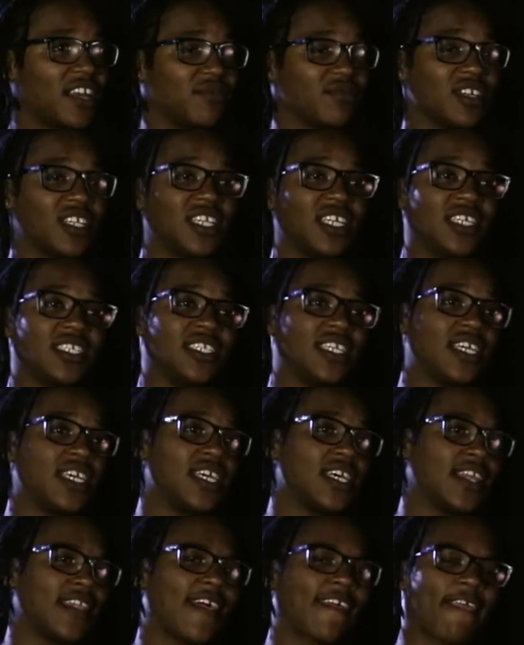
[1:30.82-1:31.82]
I really
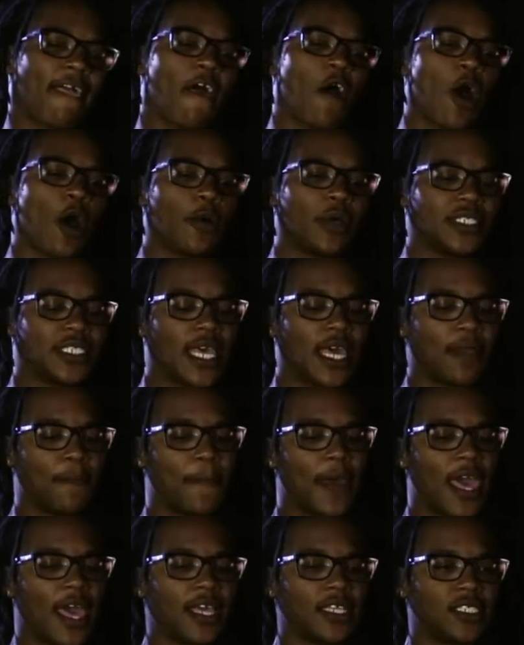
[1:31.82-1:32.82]
did. Like, I always had a
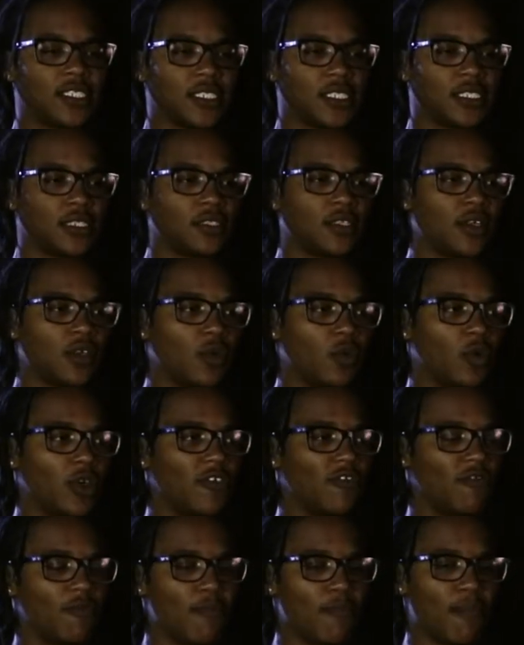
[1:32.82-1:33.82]
passion
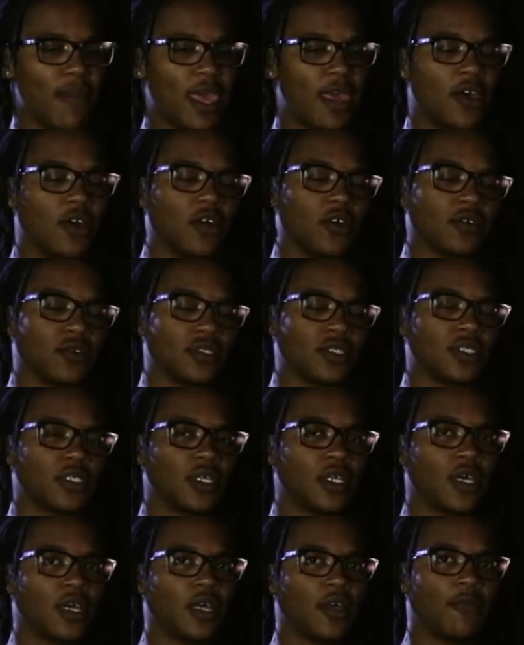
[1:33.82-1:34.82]
with males,
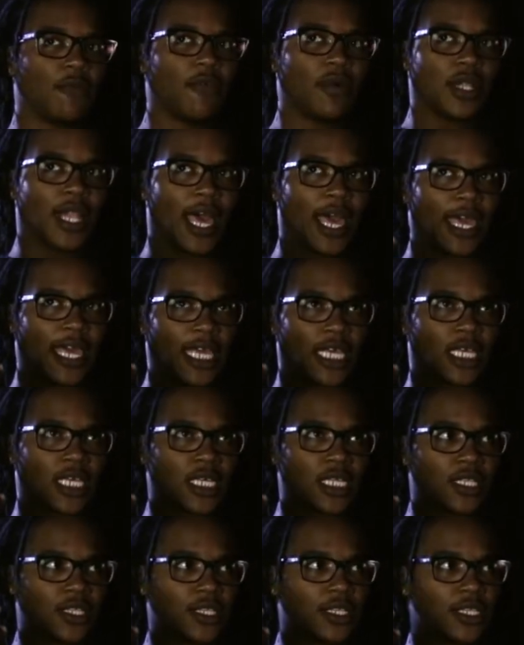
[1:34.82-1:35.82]
like
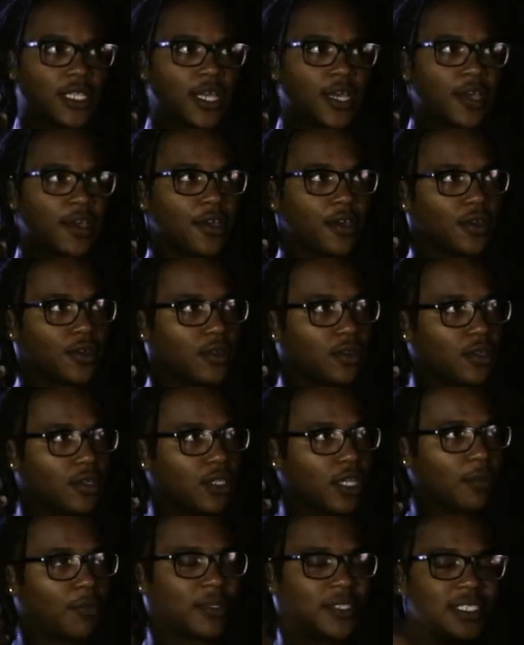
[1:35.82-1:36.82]
their
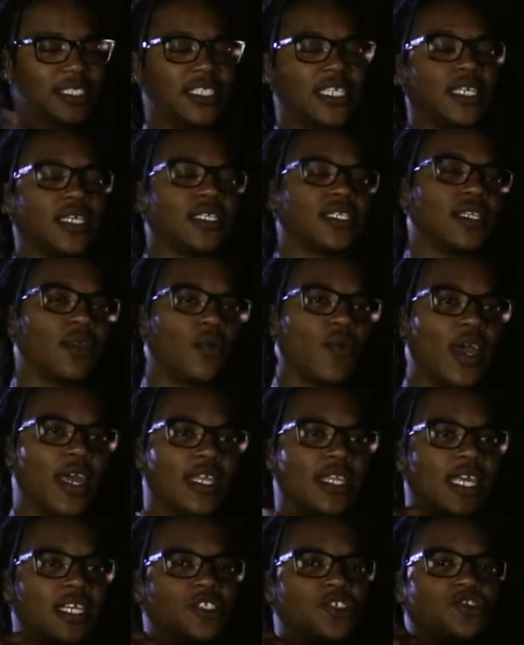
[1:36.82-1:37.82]
physique, the
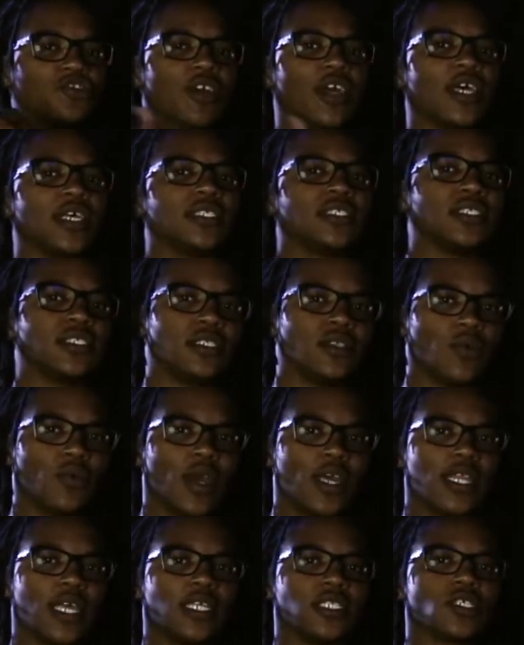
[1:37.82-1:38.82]
way they dress, the
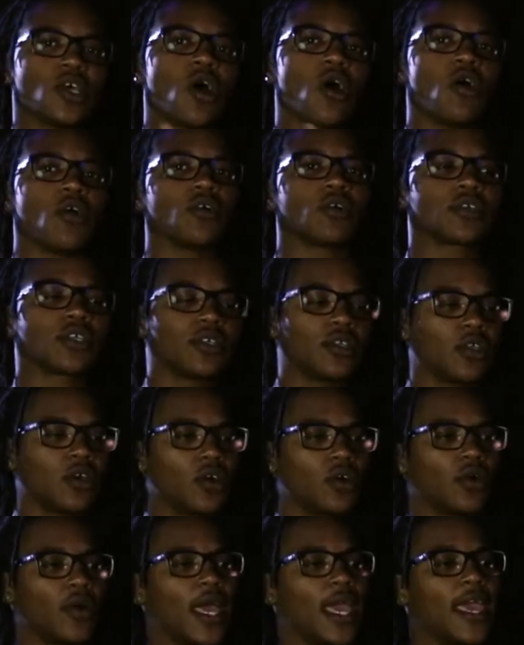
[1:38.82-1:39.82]
way they talk, you
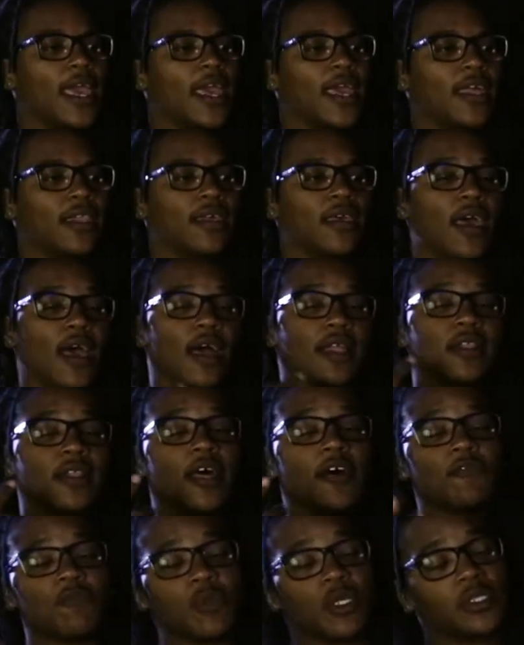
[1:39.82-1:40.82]
know, and I
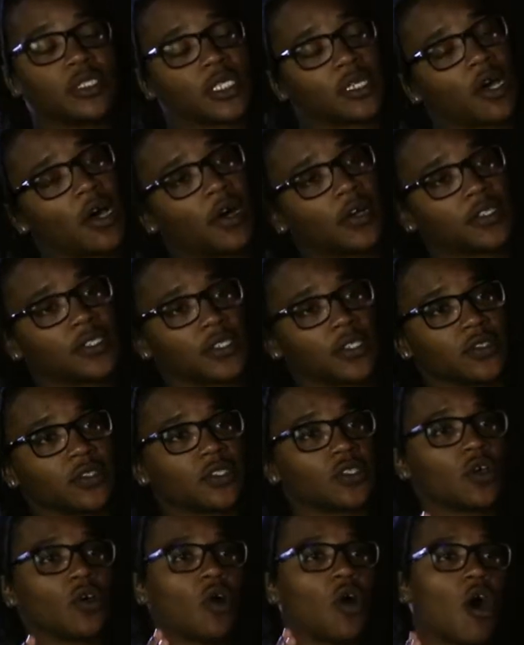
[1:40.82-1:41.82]
love music also.
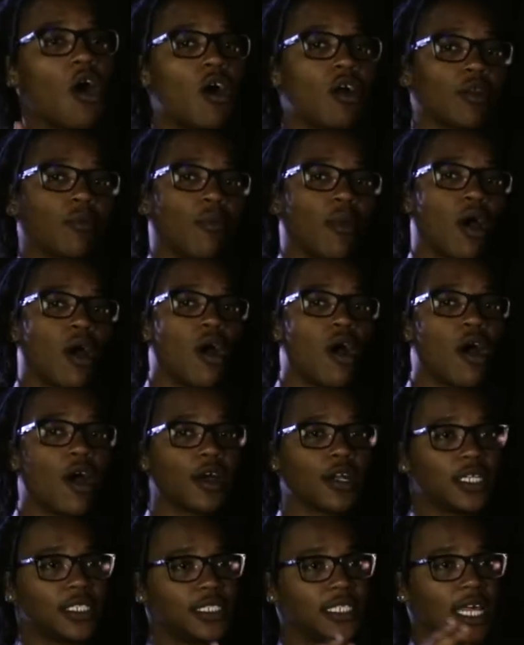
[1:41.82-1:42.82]
So all of my
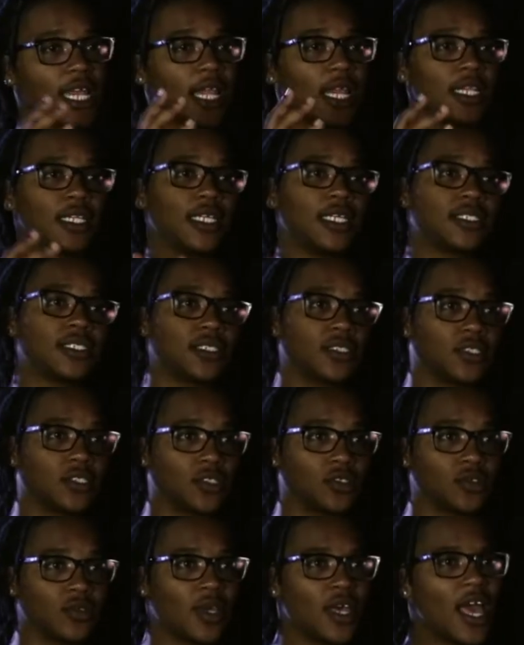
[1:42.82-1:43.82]
artists that I listen
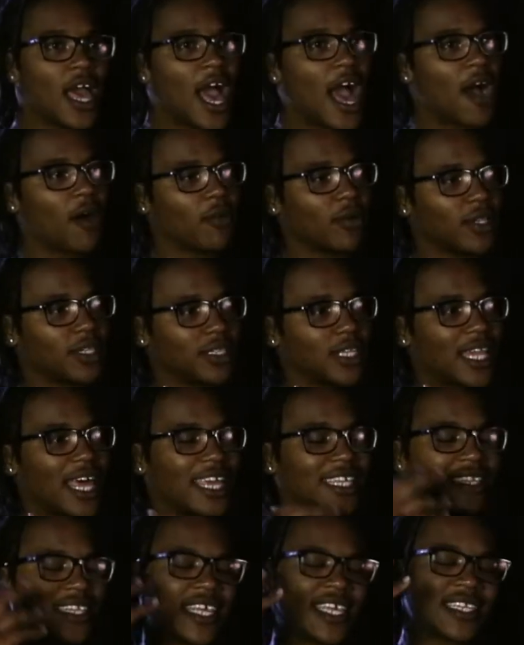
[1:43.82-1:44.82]
to, I would
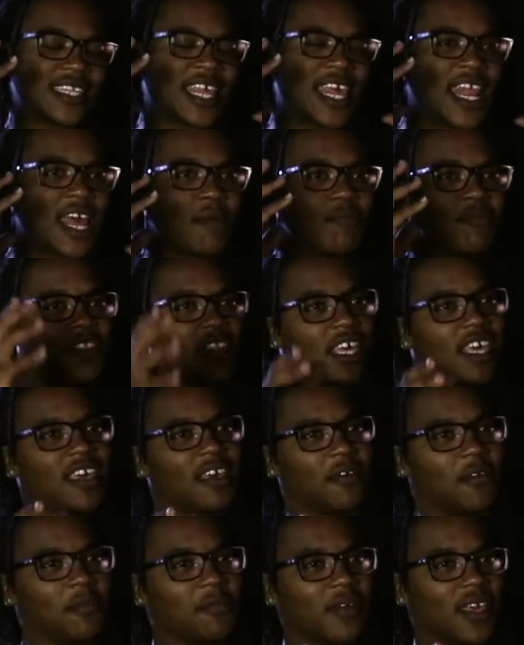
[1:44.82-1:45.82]
like think that I'm
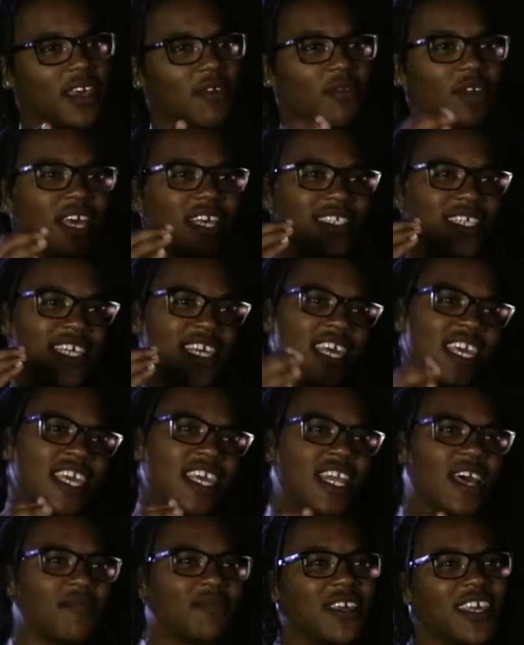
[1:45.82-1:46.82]
them. And when as a
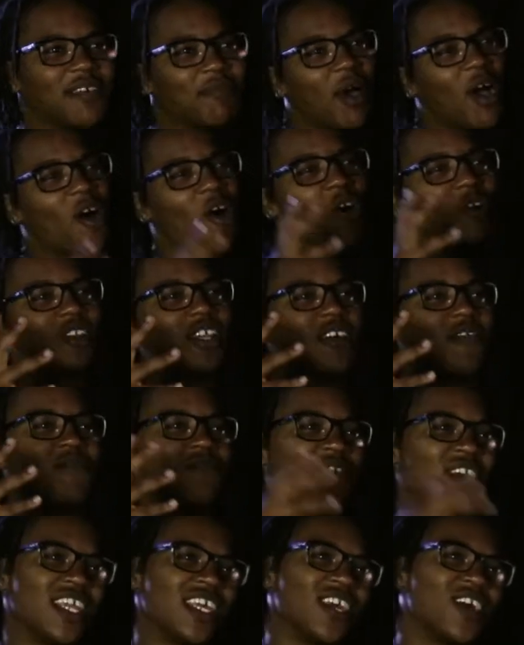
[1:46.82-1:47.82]
kid, I'd be in my own little
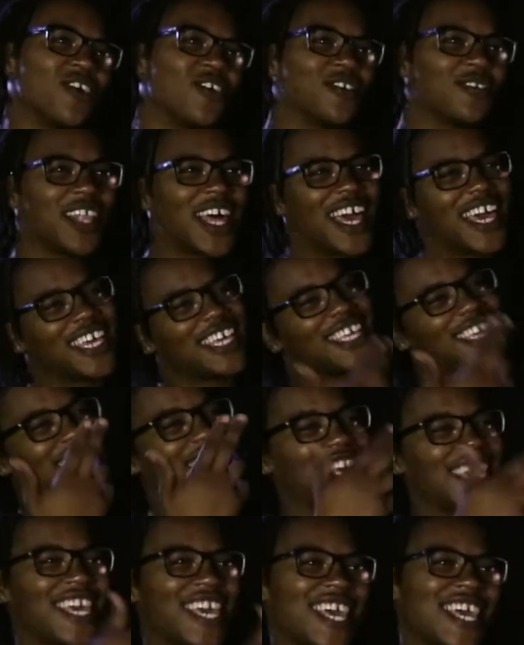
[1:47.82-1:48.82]
video, like,
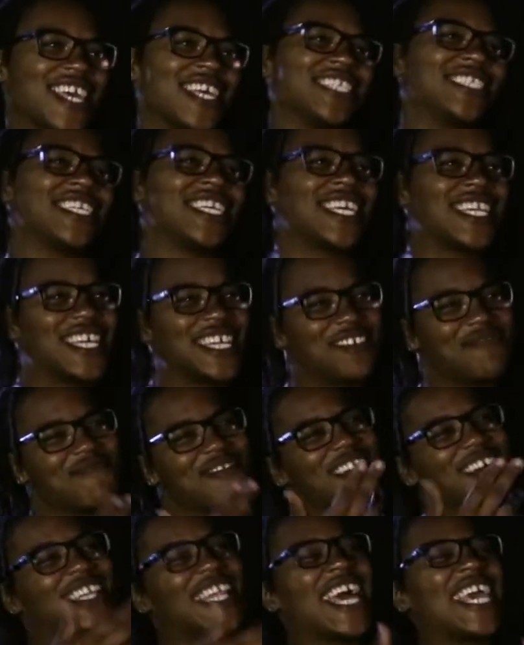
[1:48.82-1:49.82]
yeah, singing in the
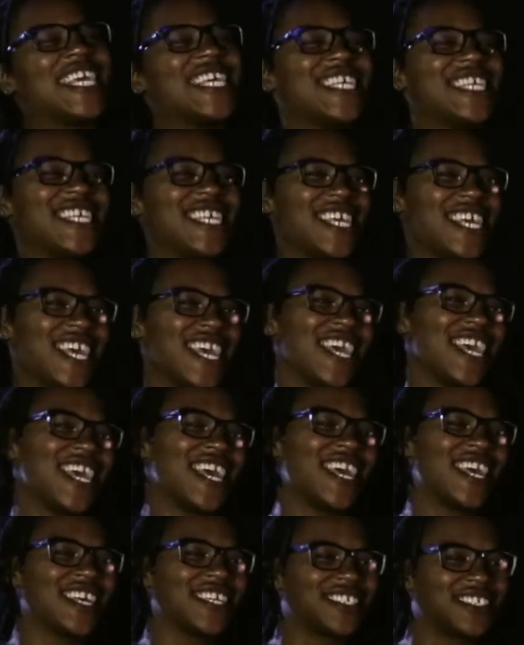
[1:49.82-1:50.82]
mirror, like,
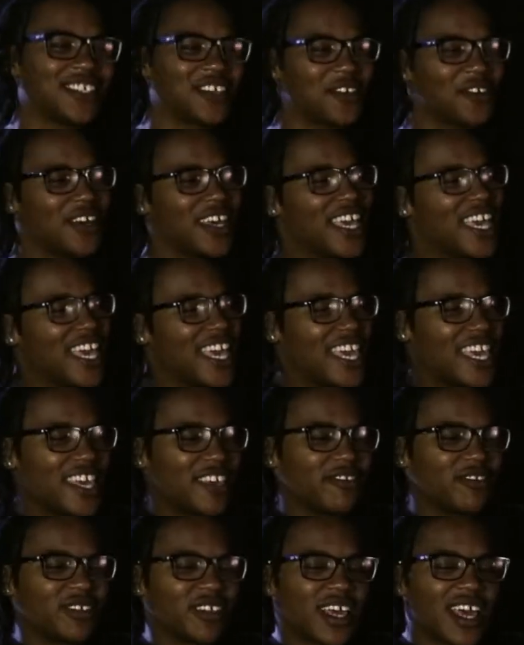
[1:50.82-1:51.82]
yeah. So
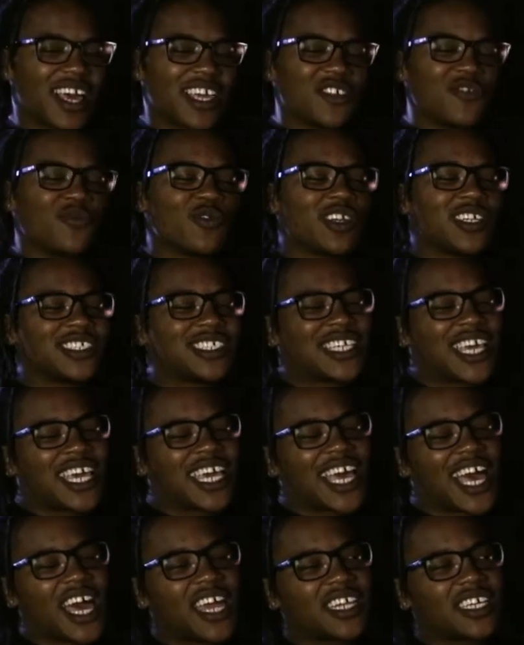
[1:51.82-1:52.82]
it was, you want to say,
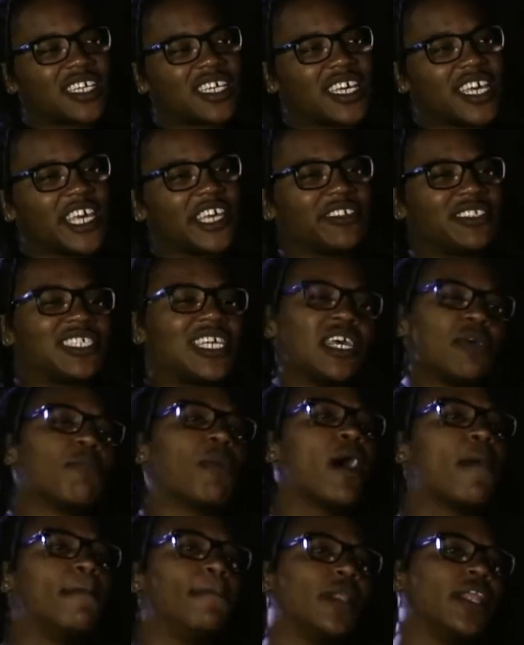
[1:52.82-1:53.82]
kind of, it's in
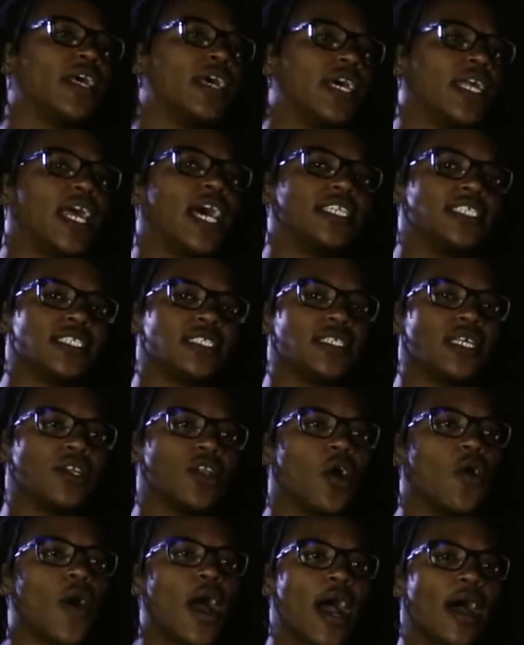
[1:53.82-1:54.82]
my blood. I just
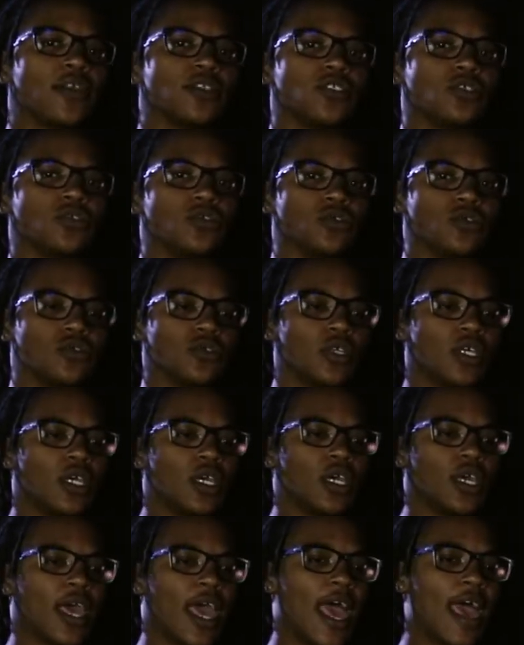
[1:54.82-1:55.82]
didn't know how to
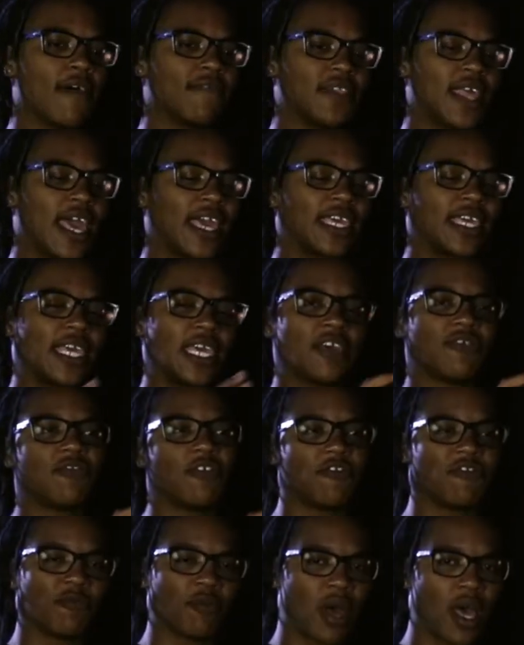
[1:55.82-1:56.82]
have that
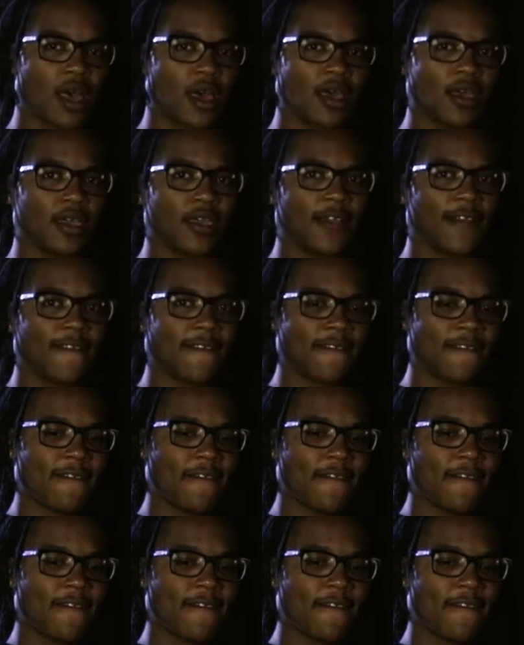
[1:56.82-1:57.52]
gift of mine